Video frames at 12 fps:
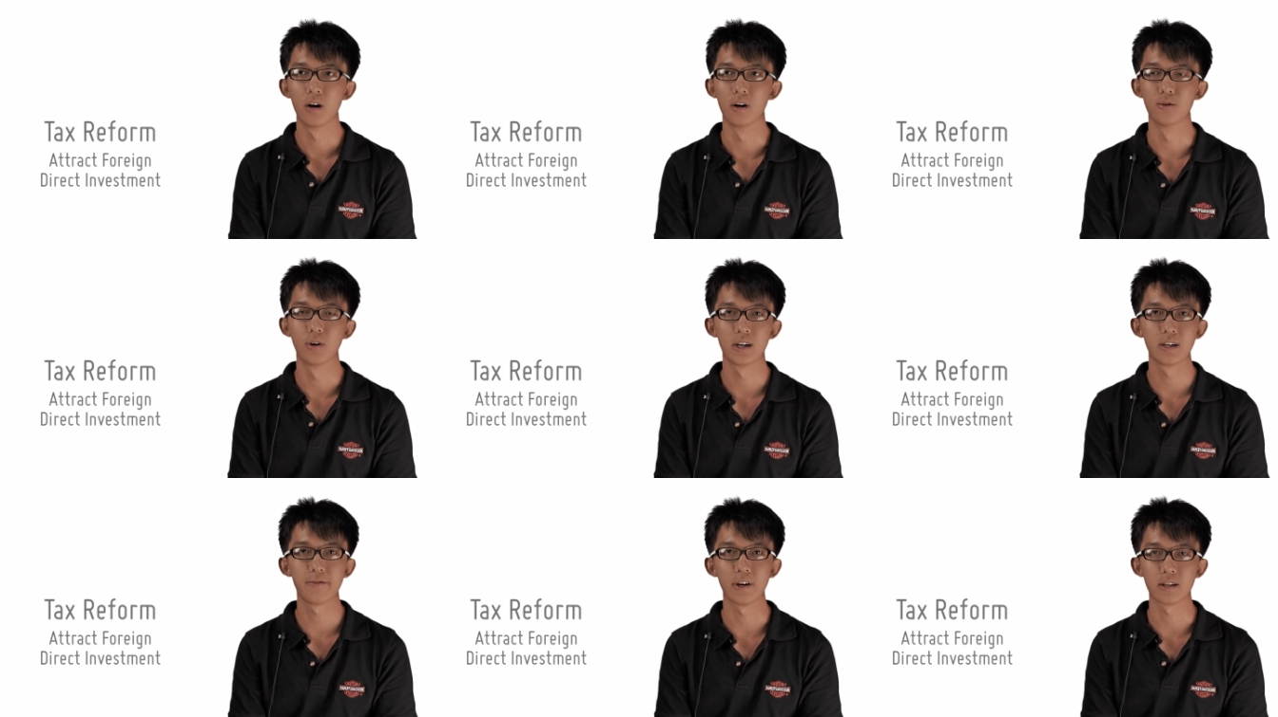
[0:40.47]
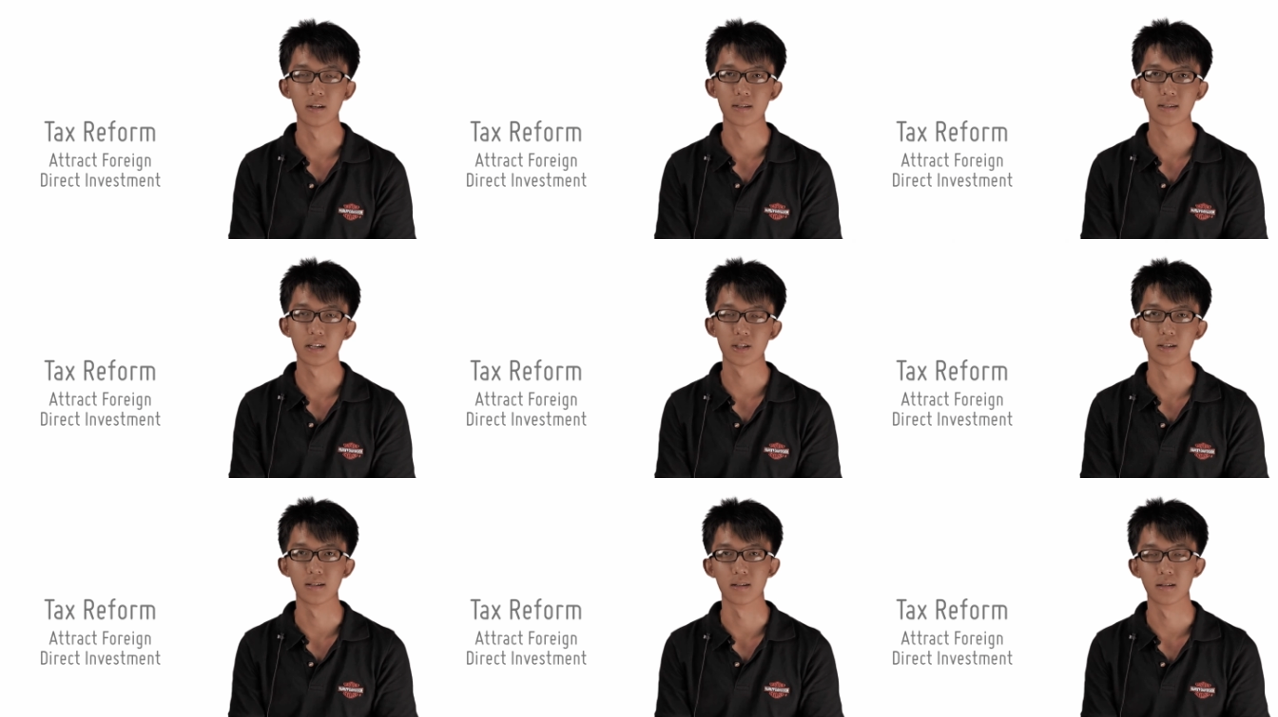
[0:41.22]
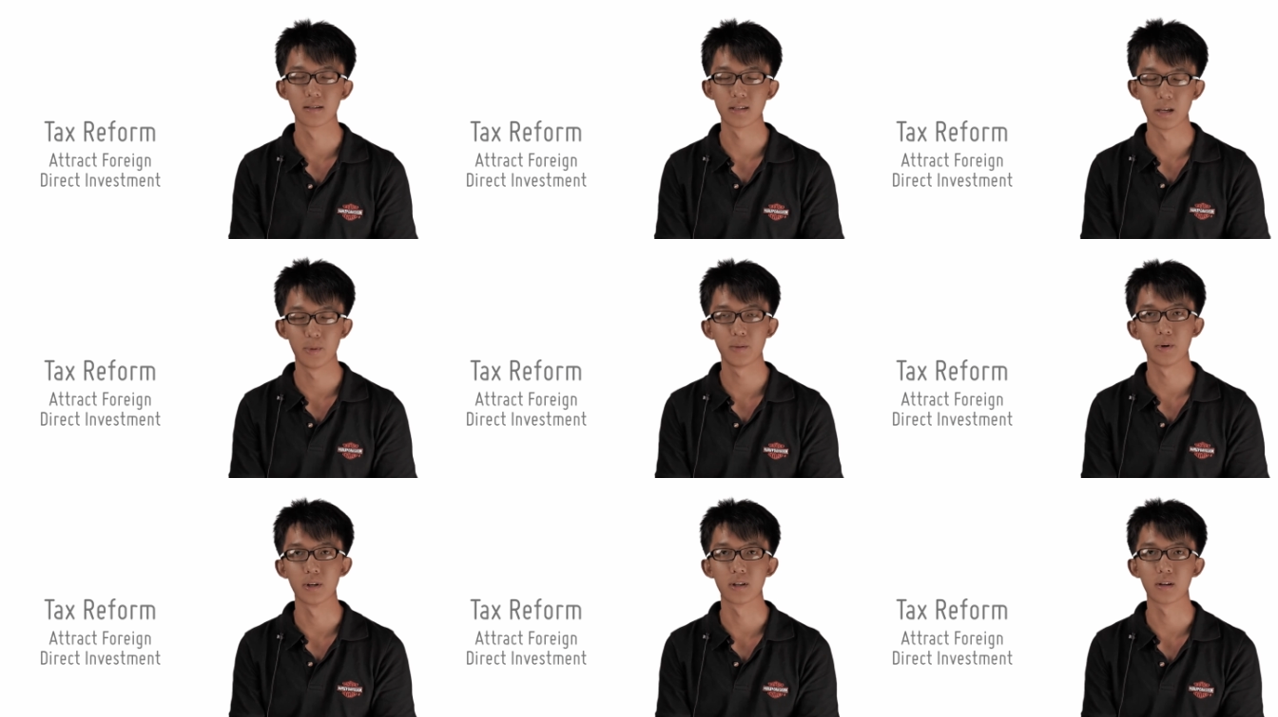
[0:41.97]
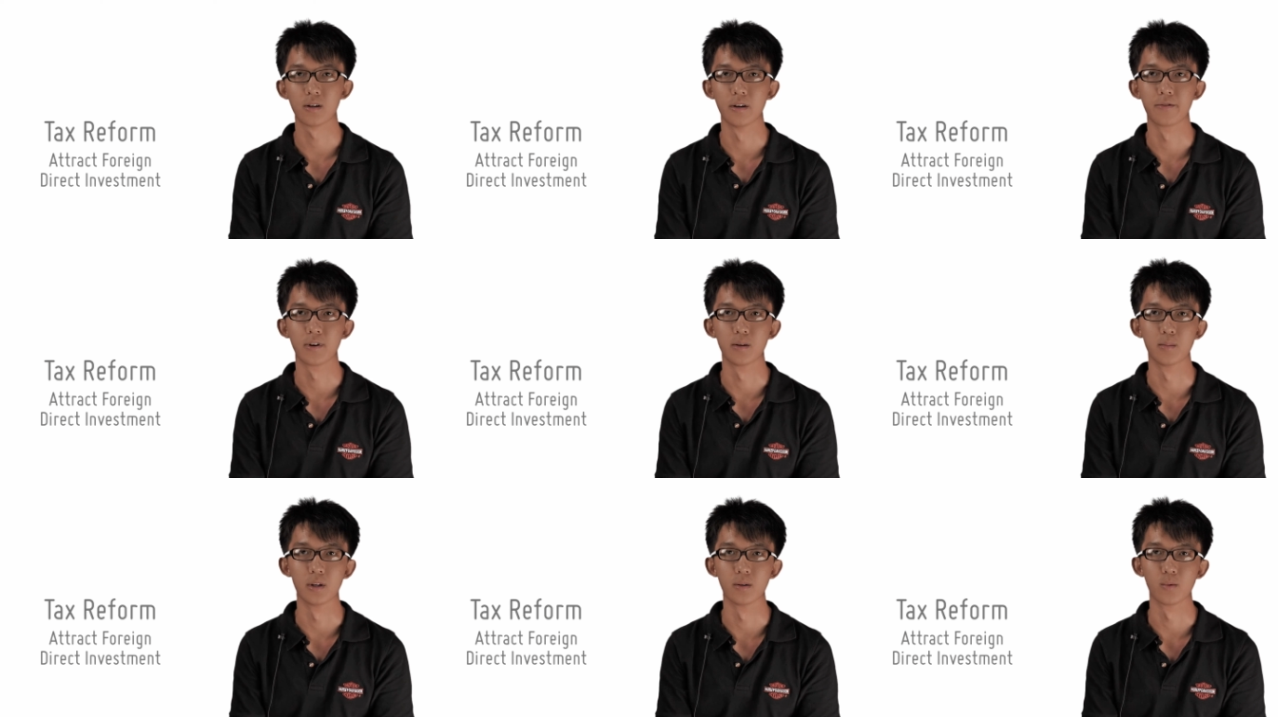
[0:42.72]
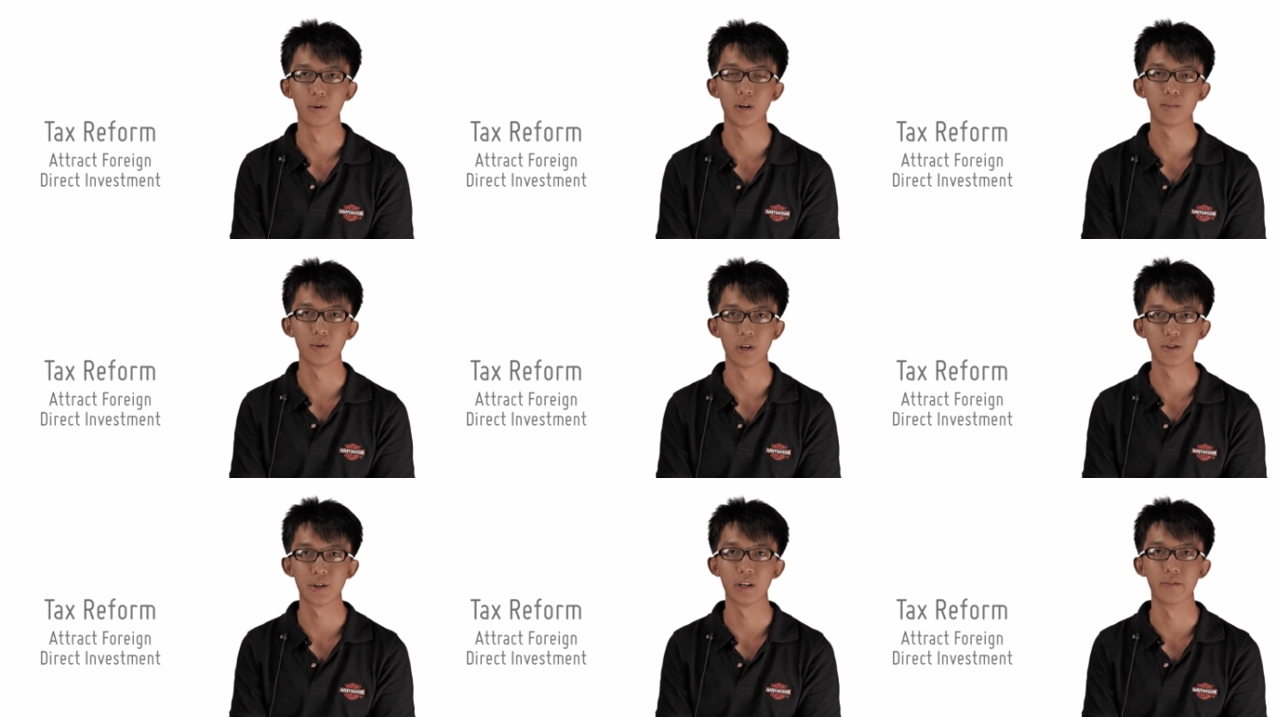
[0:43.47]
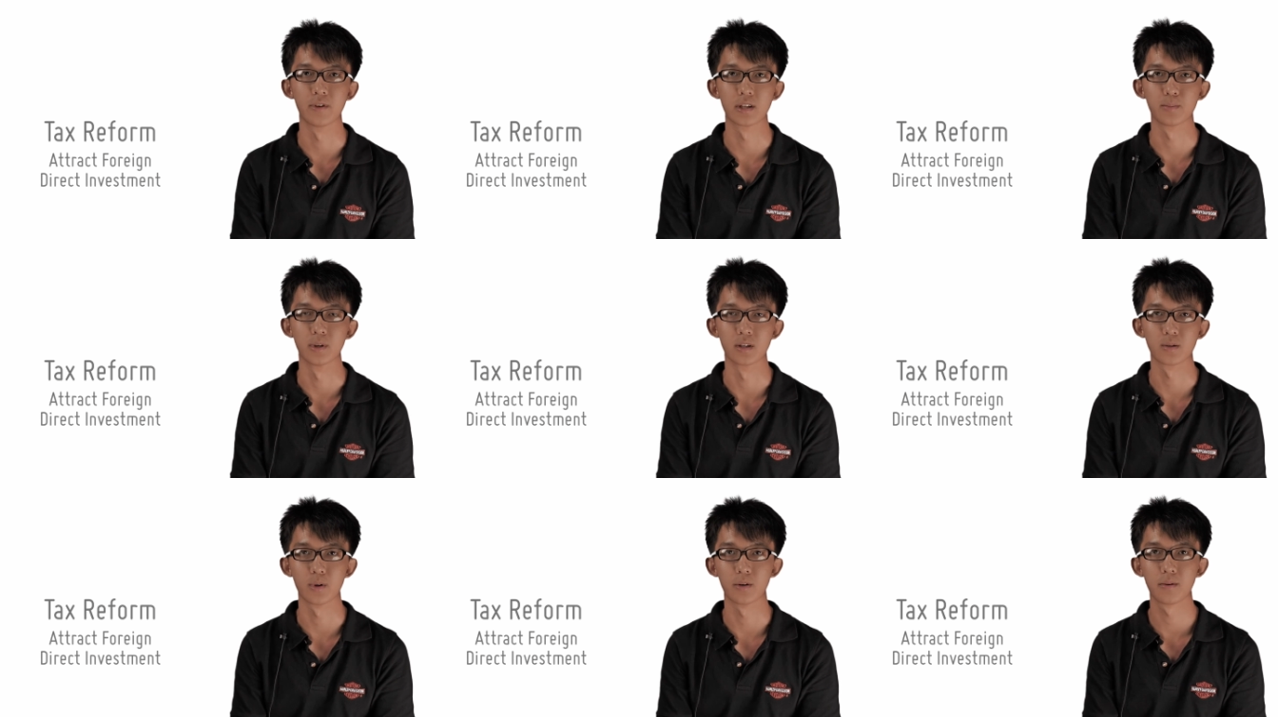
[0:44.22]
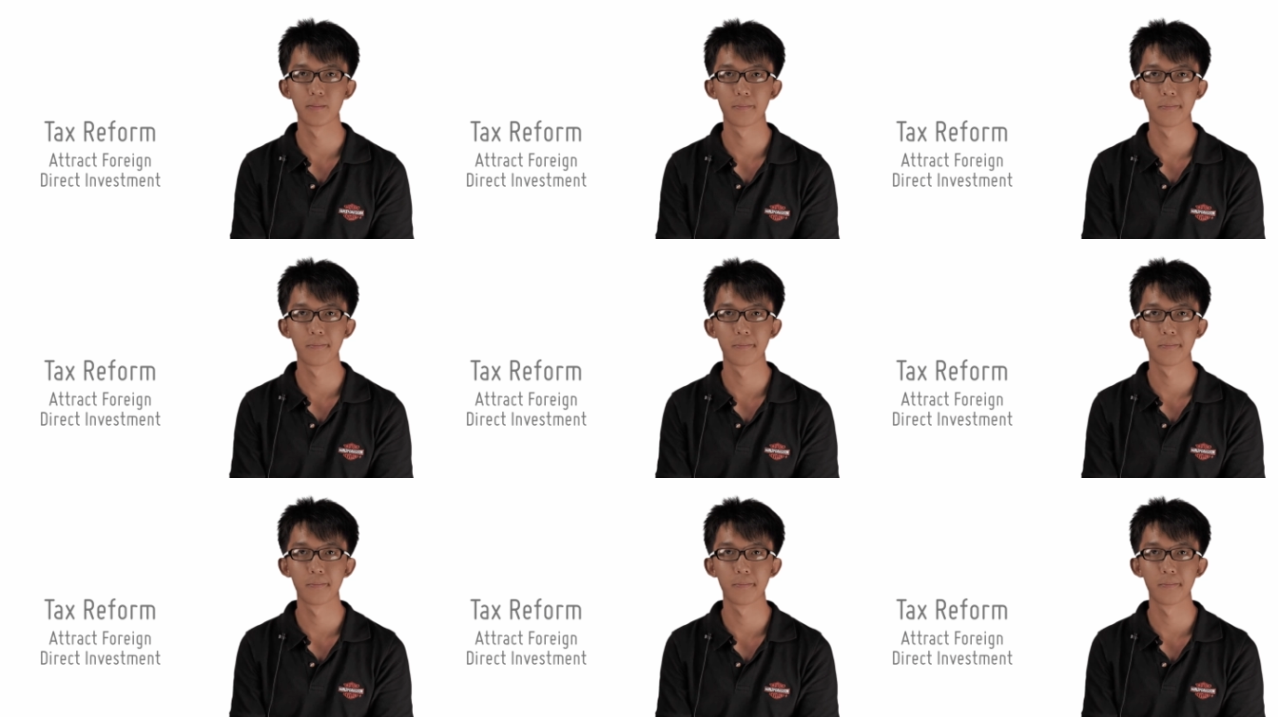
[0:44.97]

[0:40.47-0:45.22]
although other factors such as a stable political environment will help to attract investment as well.